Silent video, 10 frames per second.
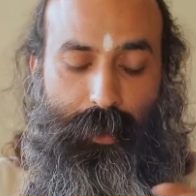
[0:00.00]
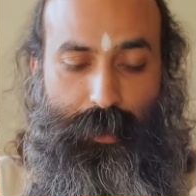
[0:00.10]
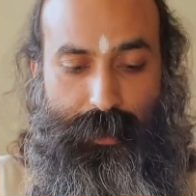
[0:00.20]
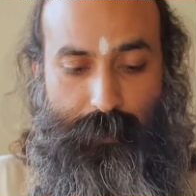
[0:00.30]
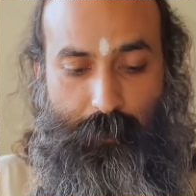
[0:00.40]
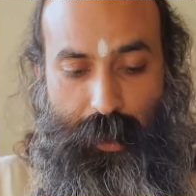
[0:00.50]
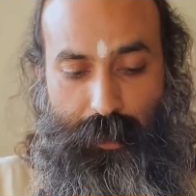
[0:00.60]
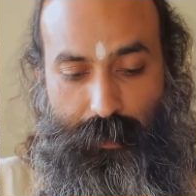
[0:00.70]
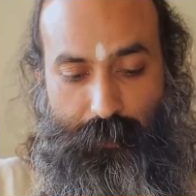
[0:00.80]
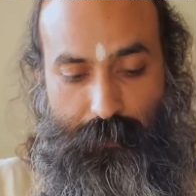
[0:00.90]

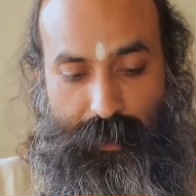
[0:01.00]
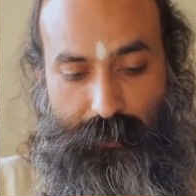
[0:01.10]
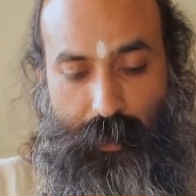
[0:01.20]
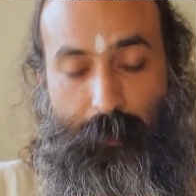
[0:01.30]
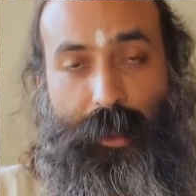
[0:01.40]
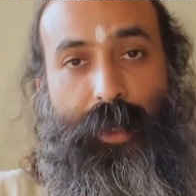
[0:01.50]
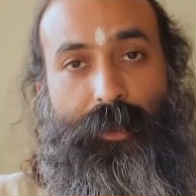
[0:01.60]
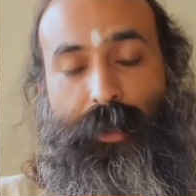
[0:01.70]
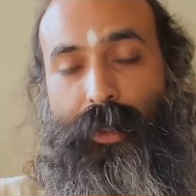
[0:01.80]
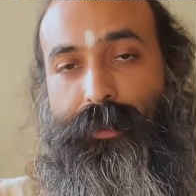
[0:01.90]
The festival
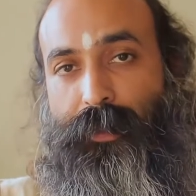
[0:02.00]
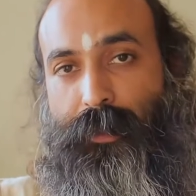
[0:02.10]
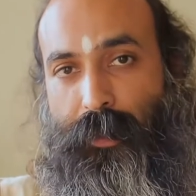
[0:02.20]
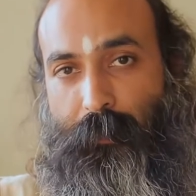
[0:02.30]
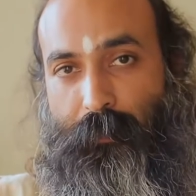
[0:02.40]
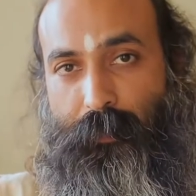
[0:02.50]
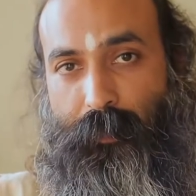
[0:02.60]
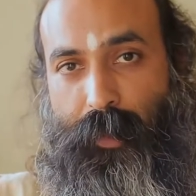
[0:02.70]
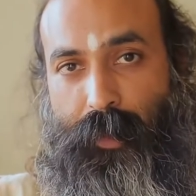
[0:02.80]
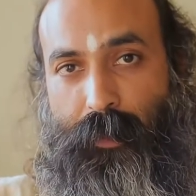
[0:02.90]
began yesterday,
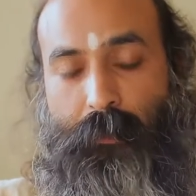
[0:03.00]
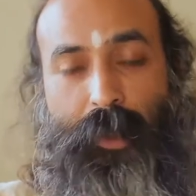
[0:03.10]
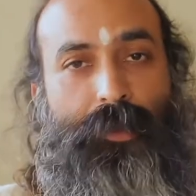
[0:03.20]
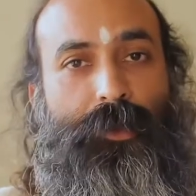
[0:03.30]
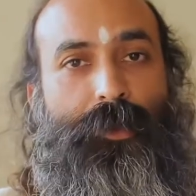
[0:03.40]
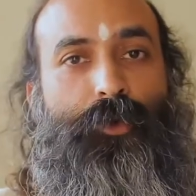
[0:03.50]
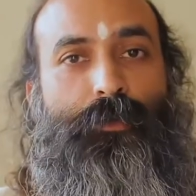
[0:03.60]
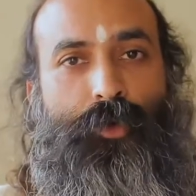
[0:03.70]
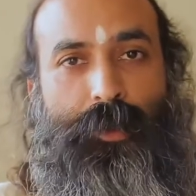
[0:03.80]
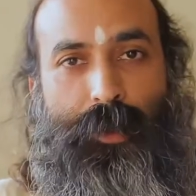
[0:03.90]
being the new
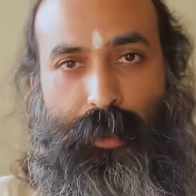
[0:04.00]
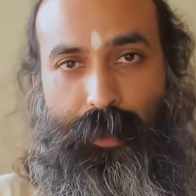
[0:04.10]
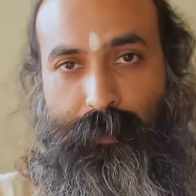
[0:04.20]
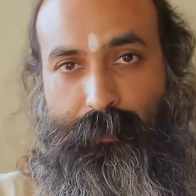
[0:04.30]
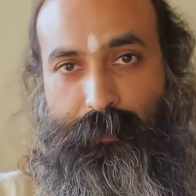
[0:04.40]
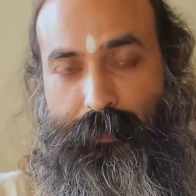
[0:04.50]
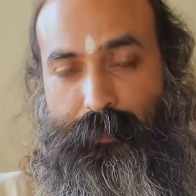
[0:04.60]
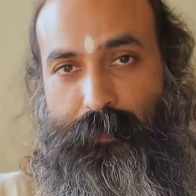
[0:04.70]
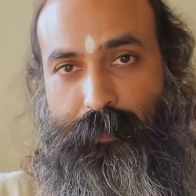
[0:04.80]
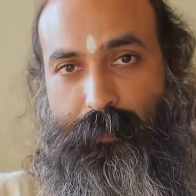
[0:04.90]
moon day.
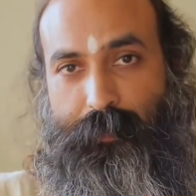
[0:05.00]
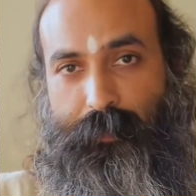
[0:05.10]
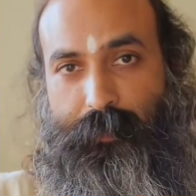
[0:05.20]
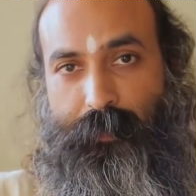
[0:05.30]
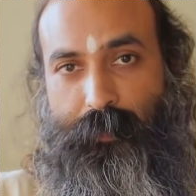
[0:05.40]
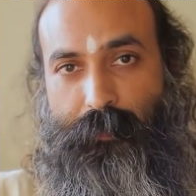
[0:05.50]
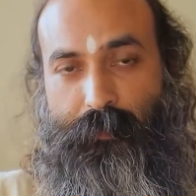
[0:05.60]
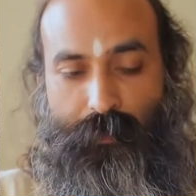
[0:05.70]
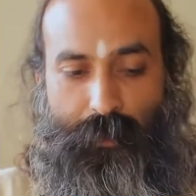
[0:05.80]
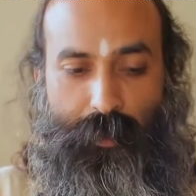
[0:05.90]

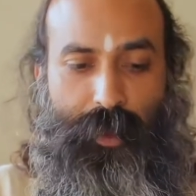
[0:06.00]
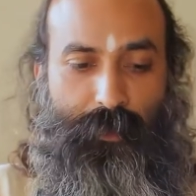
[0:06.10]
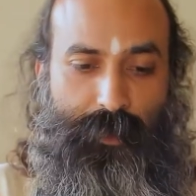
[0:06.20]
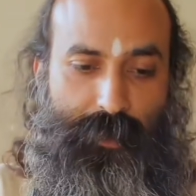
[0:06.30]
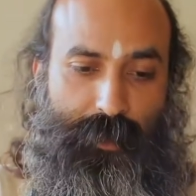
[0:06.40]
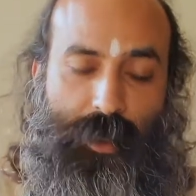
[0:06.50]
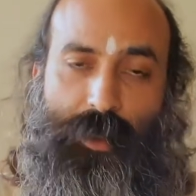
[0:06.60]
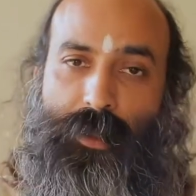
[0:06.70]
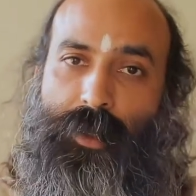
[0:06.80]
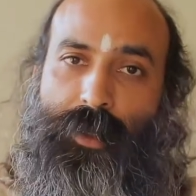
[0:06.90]
Before that was a
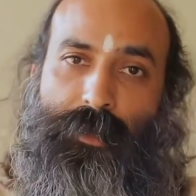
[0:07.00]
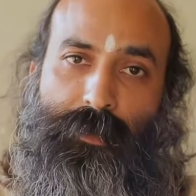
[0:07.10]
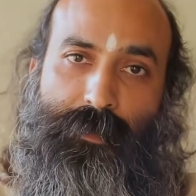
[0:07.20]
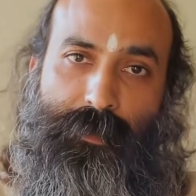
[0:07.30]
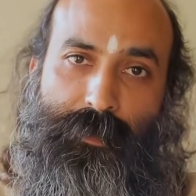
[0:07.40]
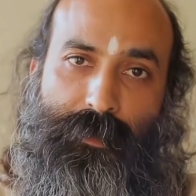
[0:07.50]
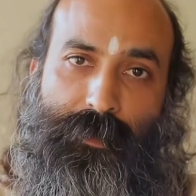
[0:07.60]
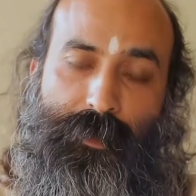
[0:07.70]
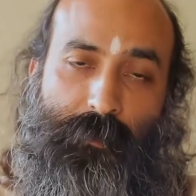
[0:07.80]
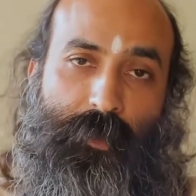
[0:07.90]
dark night,
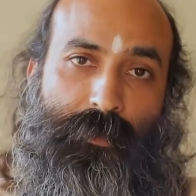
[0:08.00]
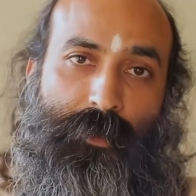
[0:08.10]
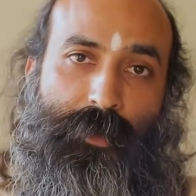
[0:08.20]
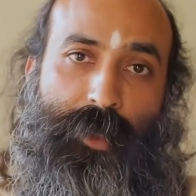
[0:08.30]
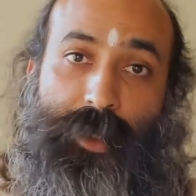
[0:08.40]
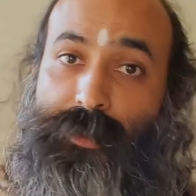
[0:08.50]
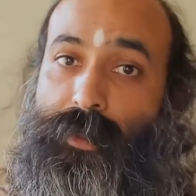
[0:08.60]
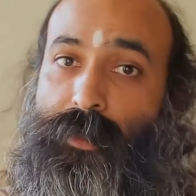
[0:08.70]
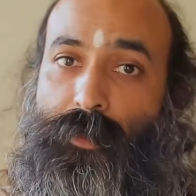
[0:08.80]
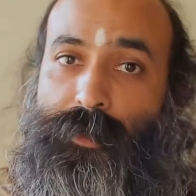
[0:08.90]
day before,
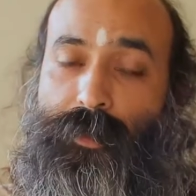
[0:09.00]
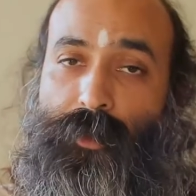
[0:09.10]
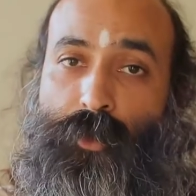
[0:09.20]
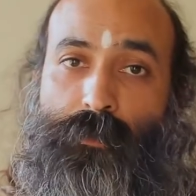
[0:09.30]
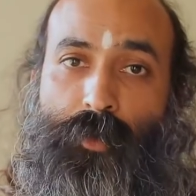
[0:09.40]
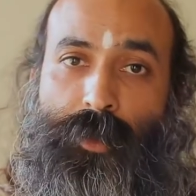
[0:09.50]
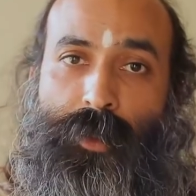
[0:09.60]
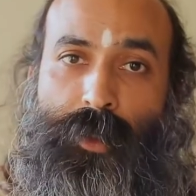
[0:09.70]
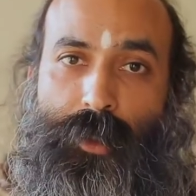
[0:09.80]
yesterday was a new moon.